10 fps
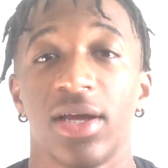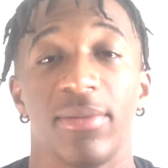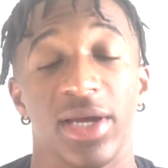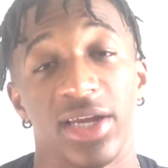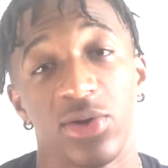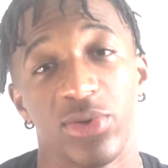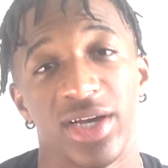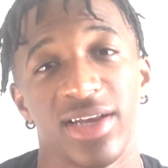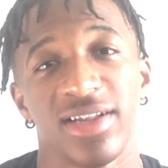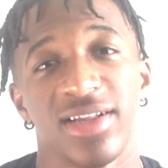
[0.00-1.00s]
But
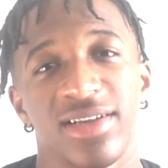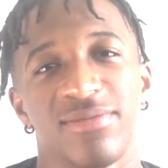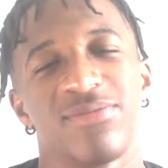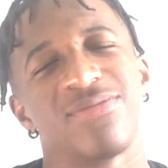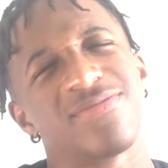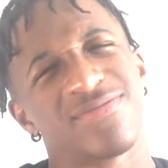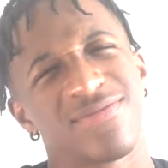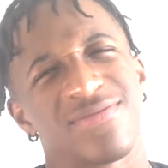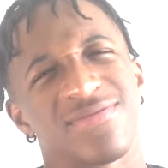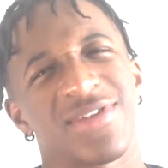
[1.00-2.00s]
anyway,
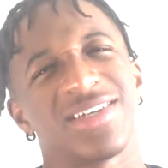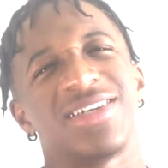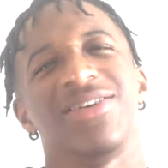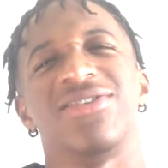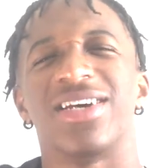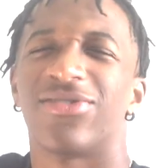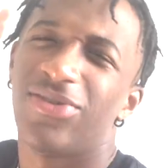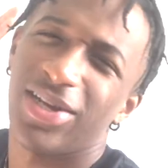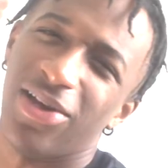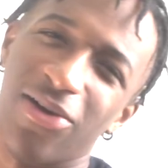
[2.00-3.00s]
see you next
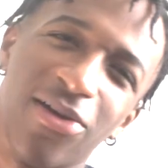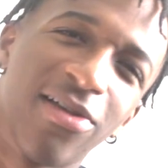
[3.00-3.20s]
video.